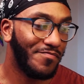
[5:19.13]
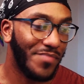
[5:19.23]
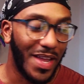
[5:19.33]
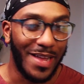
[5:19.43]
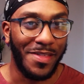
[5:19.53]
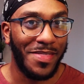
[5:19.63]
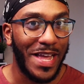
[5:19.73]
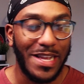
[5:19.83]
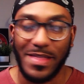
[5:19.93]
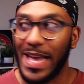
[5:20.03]
And then
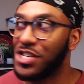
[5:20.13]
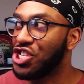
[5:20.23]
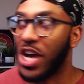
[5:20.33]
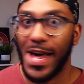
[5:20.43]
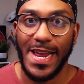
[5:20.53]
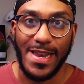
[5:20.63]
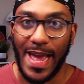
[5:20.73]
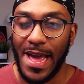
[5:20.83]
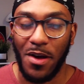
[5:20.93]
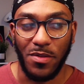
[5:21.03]
they shot it
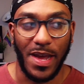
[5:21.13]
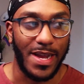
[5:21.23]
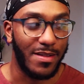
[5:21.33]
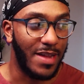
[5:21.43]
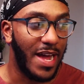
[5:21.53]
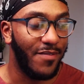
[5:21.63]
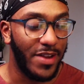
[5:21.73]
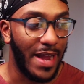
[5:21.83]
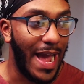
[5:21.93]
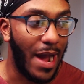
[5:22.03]
down like not even
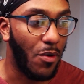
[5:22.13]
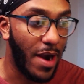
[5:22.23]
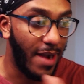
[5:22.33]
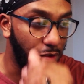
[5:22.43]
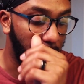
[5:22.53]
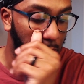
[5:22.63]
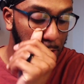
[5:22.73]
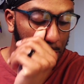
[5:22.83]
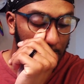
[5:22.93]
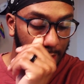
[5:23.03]
an hour after
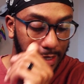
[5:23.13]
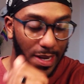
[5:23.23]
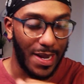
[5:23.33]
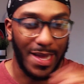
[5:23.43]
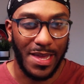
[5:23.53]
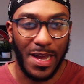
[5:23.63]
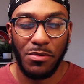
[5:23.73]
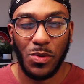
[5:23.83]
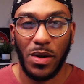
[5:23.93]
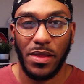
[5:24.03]
posting this. Like I think it
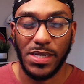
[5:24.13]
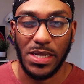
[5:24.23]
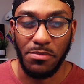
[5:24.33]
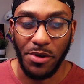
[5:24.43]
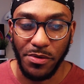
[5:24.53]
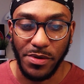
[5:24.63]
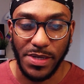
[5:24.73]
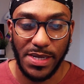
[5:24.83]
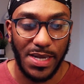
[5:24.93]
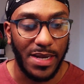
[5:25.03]
was one of the sim gurus
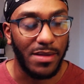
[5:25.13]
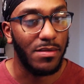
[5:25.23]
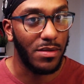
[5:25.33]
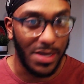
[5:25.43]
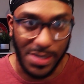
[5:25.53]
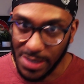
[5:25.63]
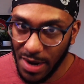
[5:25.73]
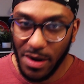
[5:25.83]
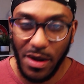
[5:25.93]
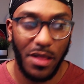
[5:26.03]
that said it's not
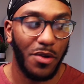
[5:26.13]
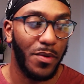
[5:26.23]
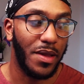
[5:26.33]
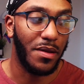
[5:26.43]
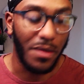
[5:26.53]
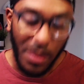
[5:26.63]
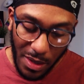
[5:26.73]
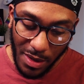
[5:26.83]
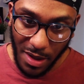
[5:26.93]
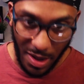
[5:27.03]
a color wheel,
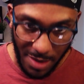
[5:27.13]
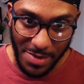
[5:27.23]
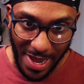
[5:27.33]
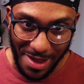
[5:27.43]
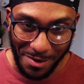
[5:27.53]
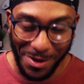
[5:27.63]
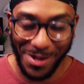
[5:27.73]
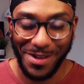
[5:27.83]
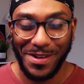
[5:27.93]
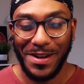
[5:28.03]
calm down.